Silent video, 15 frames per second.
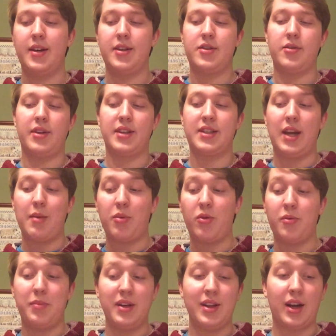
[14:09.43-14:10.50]
So an example
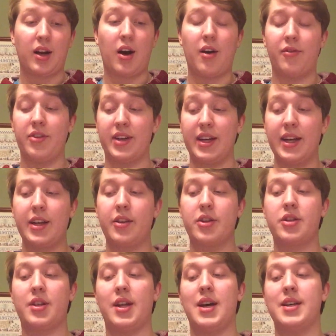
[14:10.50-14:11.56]
would be like offering
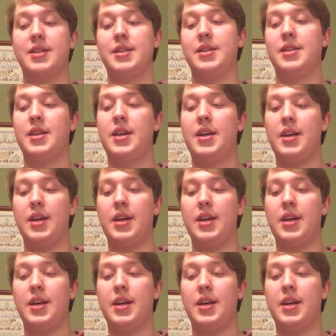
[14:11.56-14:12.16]
English classes,